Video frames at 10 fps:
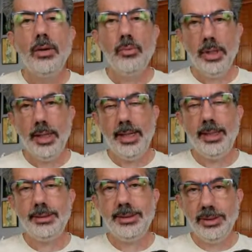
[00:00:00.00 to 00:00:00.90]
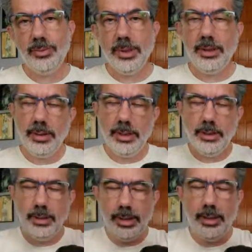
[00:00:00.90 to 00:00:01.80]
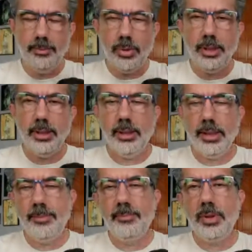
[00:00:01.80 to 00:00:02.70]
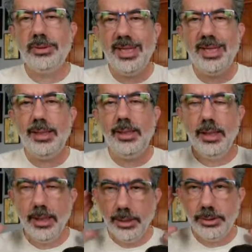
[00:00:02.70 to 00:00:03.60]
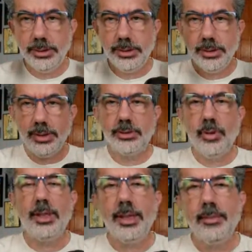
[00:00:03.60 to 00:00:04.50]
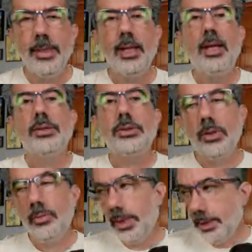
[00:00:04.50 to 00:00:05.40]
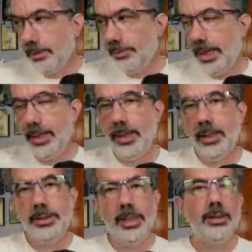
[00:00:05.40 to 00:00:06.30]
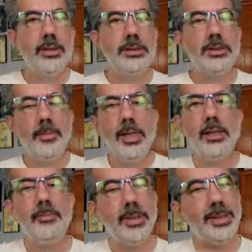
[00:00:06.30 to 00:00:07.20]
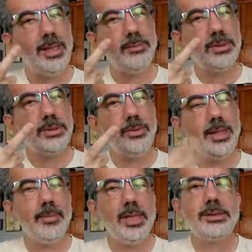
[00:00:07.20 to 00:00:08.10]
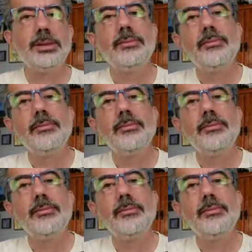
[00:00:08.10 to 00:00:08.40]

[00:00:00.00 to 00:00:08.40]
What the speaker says: Whereas this one, they can bring the lifeboats in, and she's all squared up. So because of that, our terrace is smaller, but they gave us 2 hammocks.